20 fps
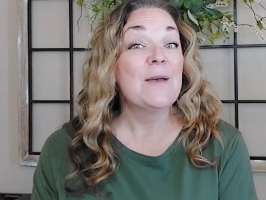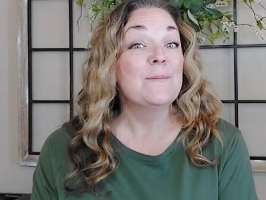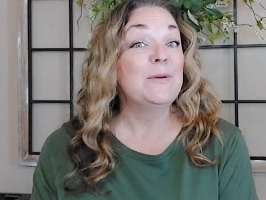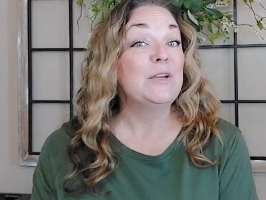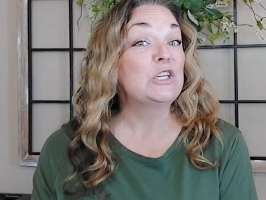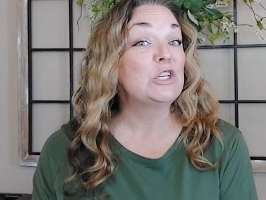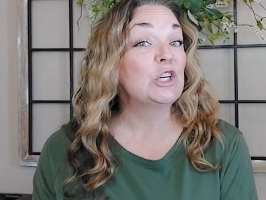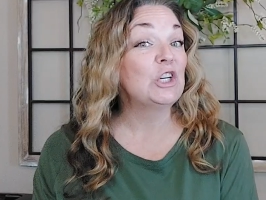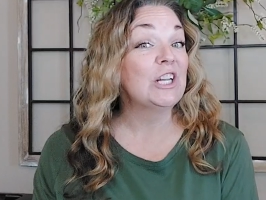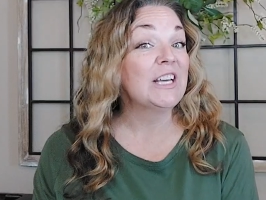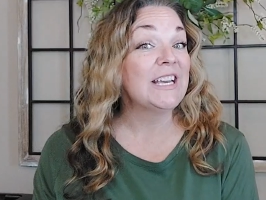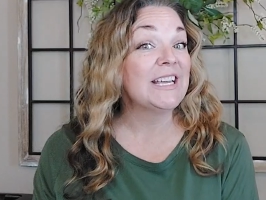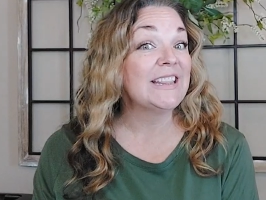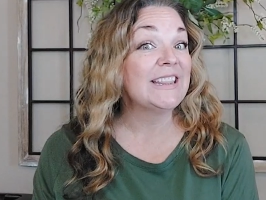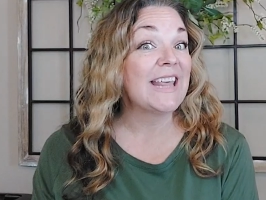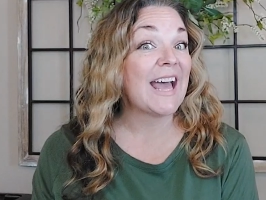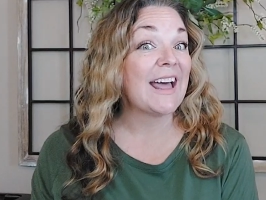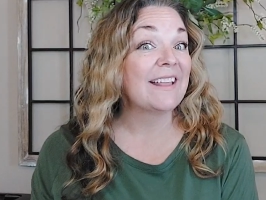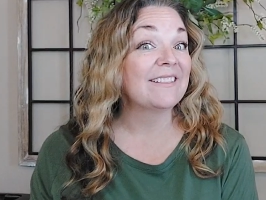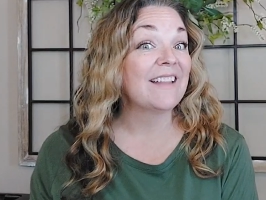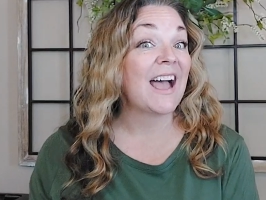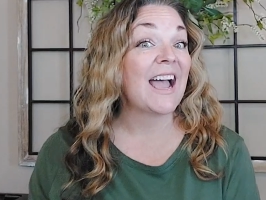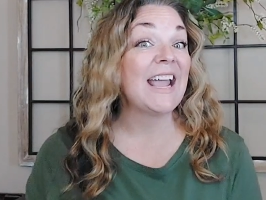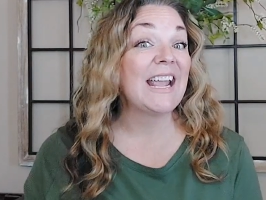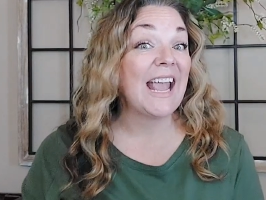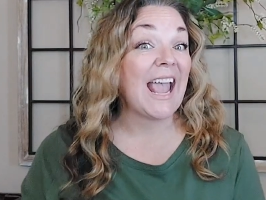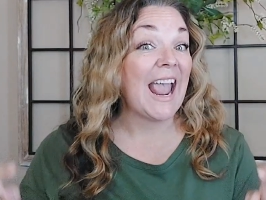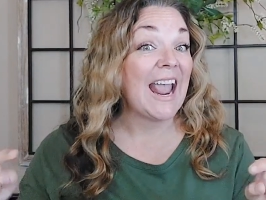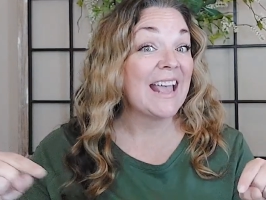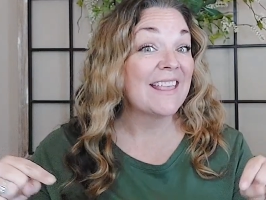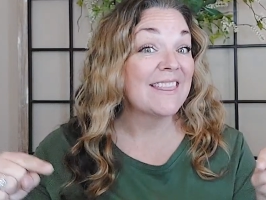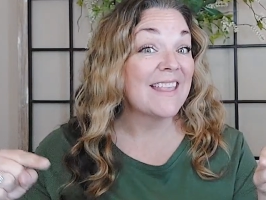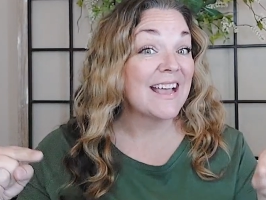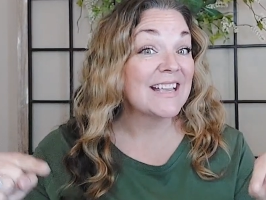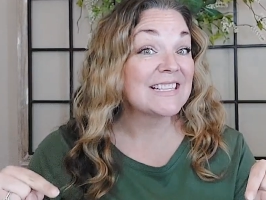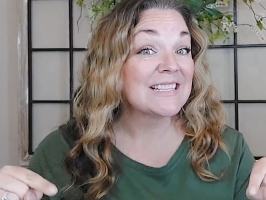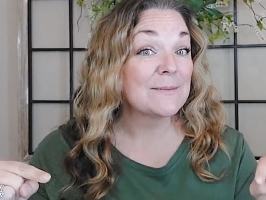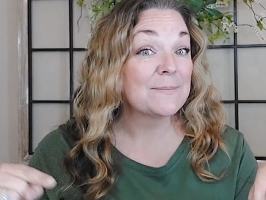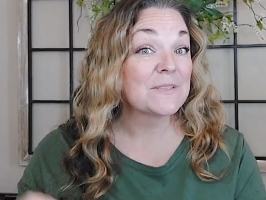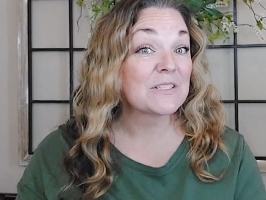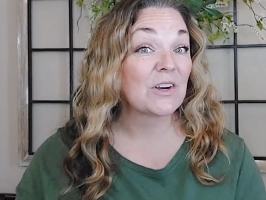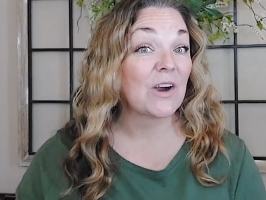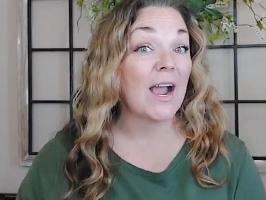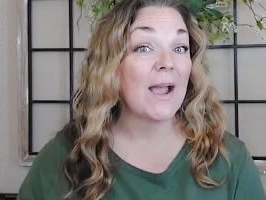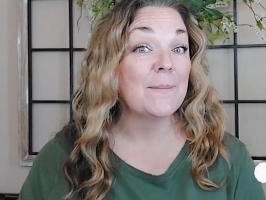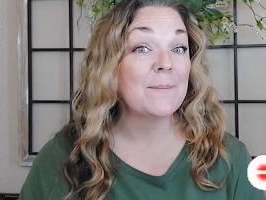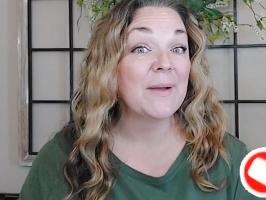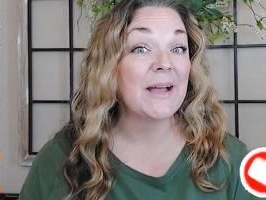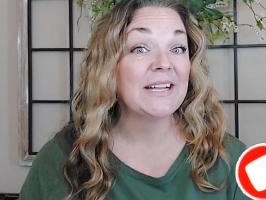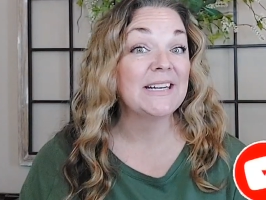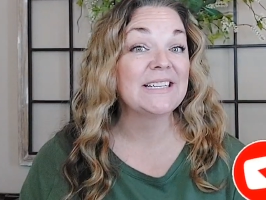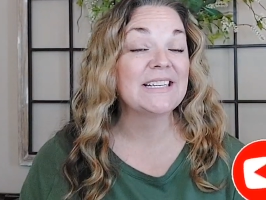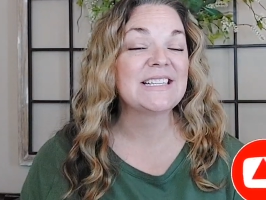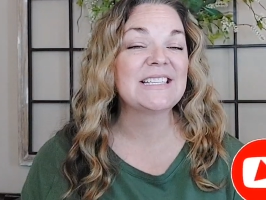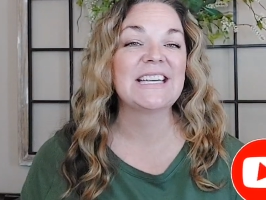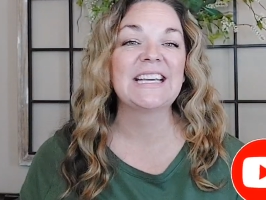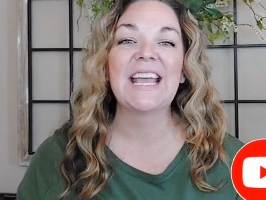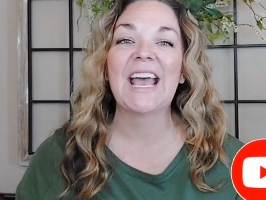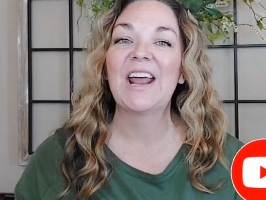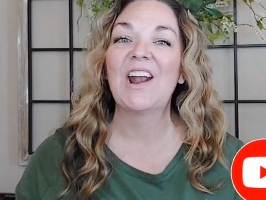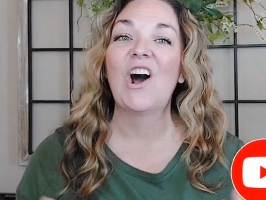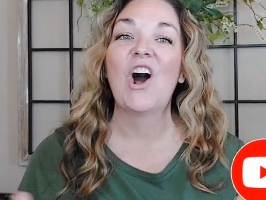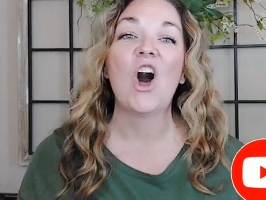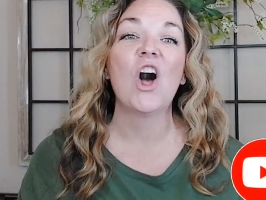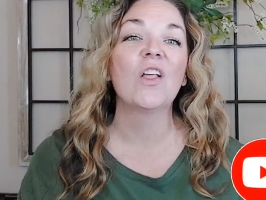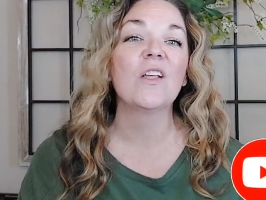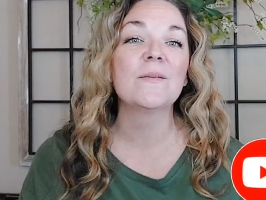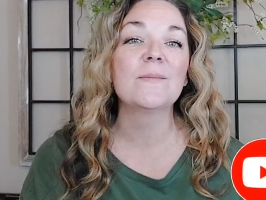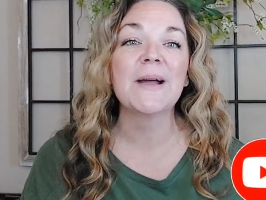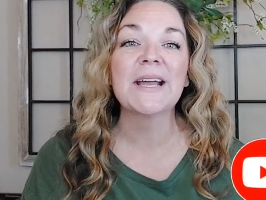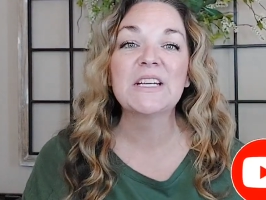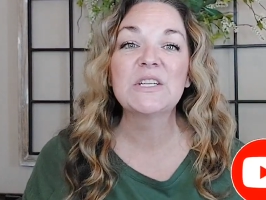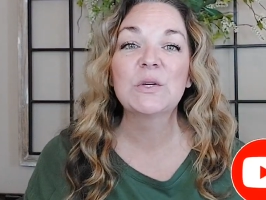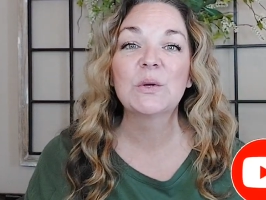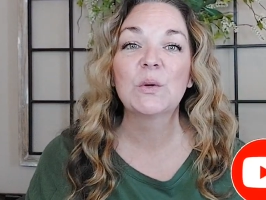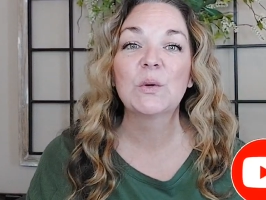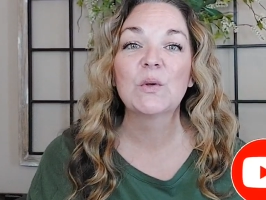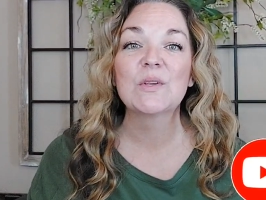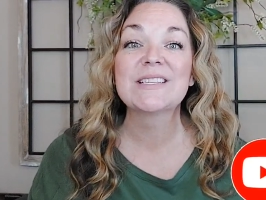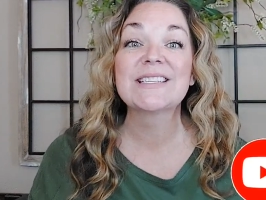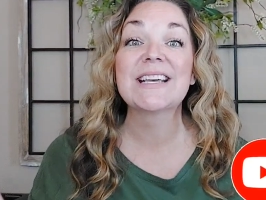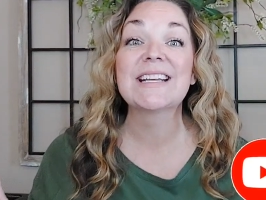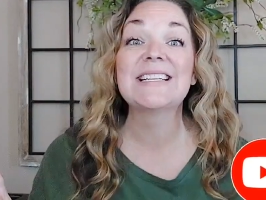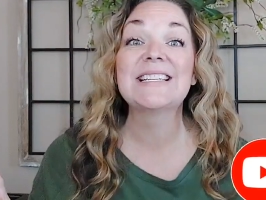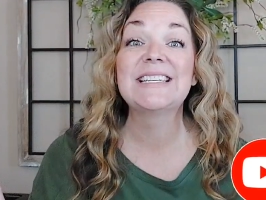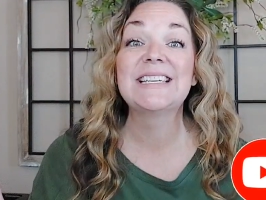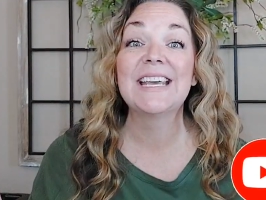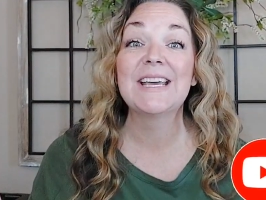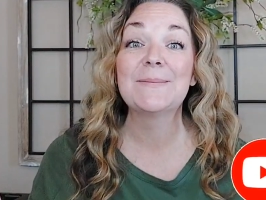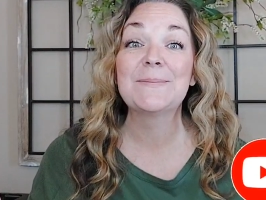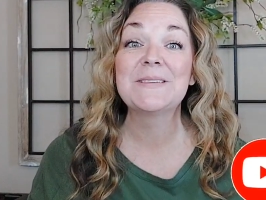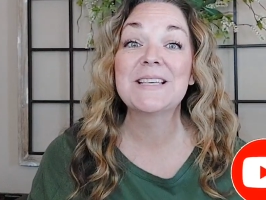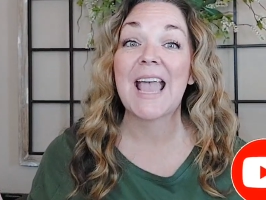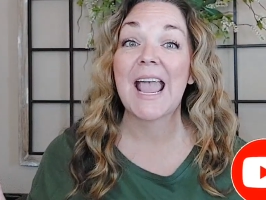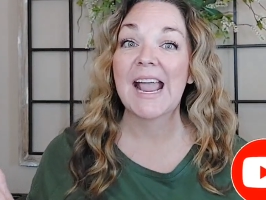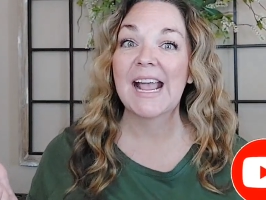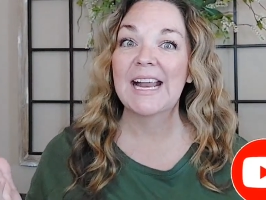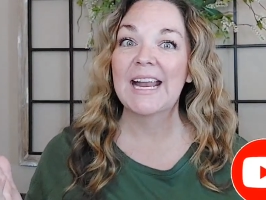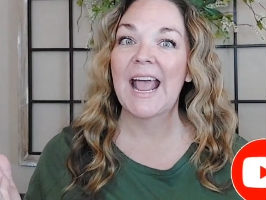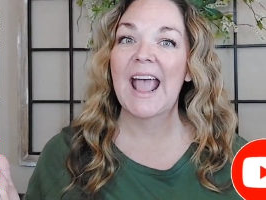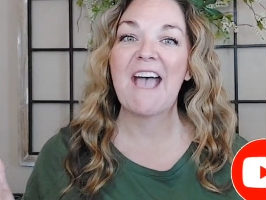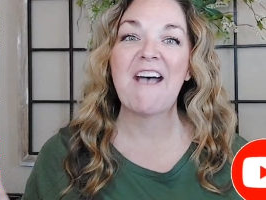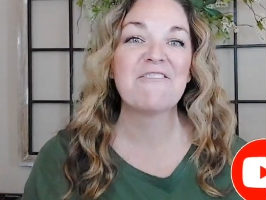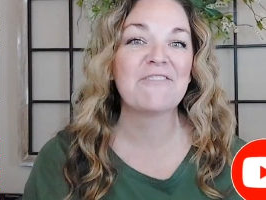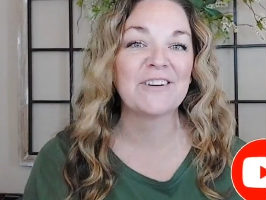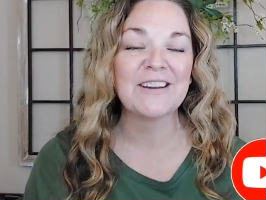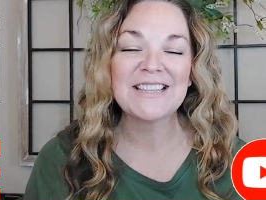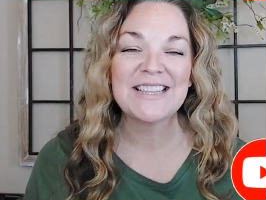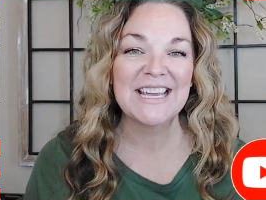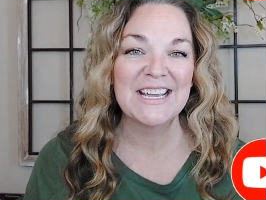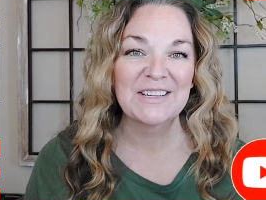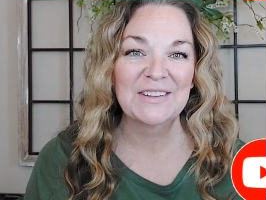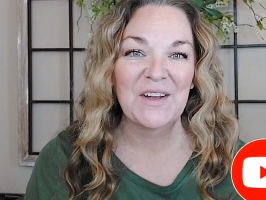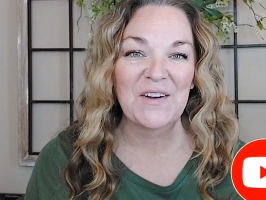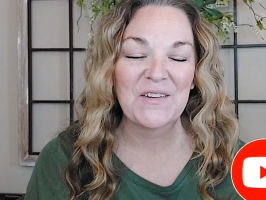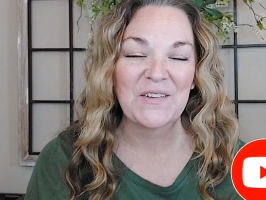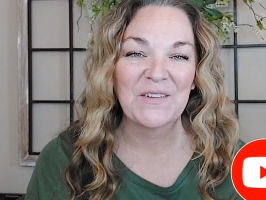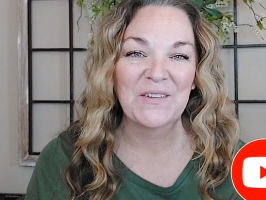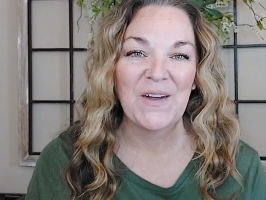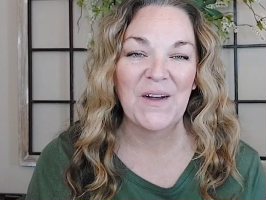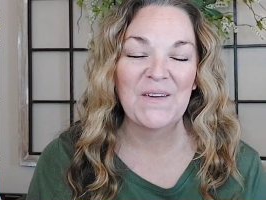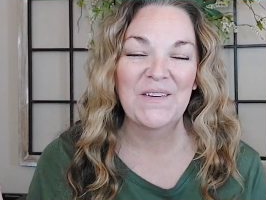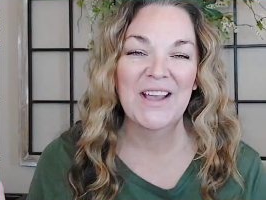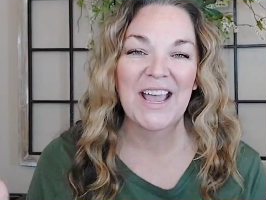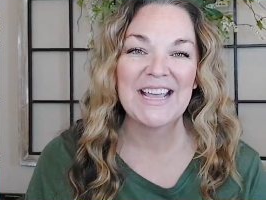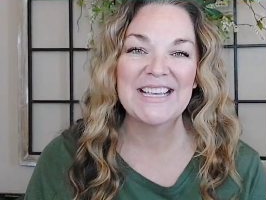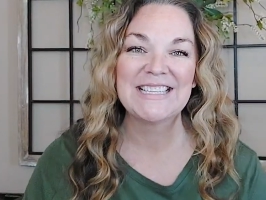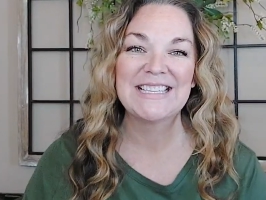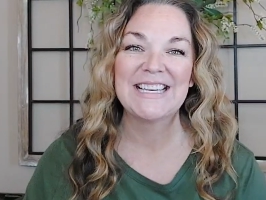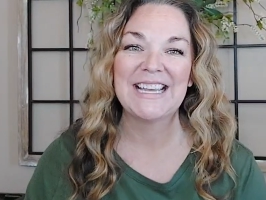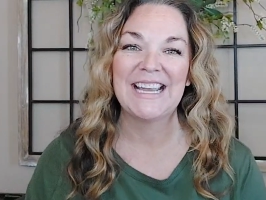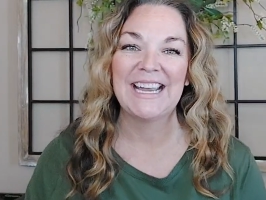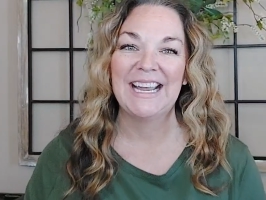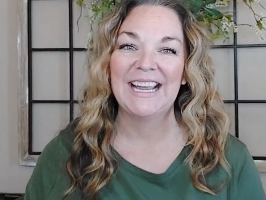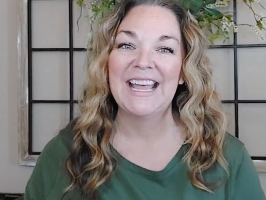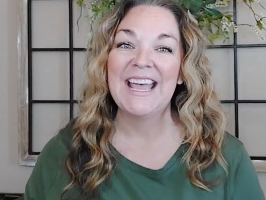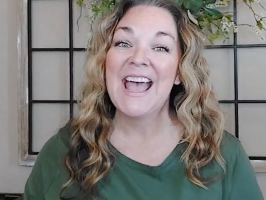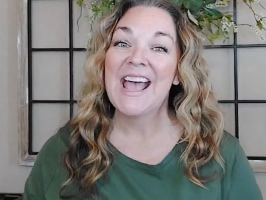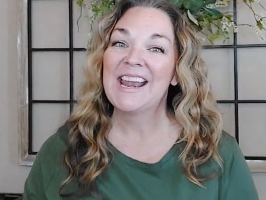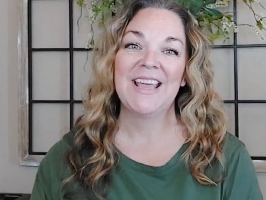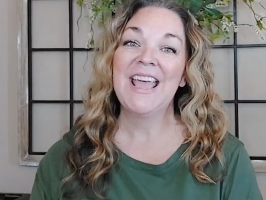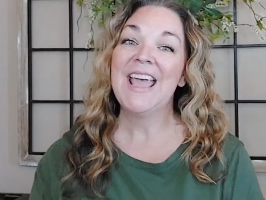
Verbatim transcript: Be sure to hit that like and that subscribe button to get all of my tools, tips, and everything local O K C.